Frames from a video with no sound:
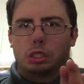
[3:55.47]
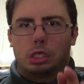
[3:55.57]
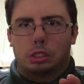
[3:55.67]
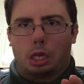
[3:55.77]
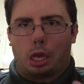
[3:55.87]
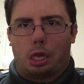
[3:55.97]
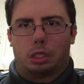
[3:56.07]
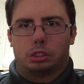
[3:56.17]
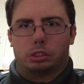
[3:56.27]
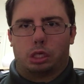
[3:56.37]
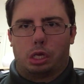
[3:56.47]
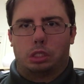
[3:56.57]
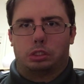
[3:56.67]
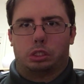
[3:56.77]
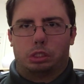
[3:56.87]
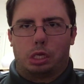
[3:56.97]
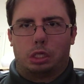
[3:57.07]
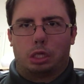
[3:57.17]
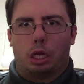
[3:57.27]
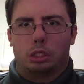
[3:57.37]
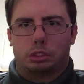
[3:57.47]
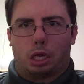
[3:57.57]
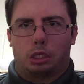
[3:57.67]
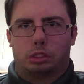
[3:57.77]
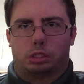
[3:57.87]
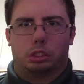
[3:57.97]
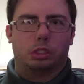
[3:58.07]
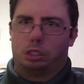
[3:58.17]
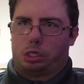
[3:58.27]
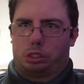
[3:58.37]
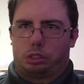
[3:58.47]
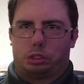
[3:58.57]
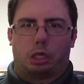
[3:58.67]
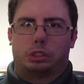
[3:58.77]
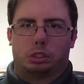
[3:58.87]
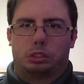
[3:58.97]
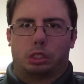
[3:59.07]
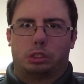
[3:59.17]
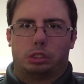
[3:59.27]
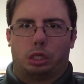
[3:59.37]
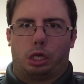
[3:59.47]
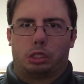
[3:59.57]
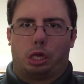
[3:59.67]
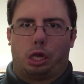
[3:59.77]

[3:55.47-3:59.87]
You can't change the default browser. You're stuck with Microsoft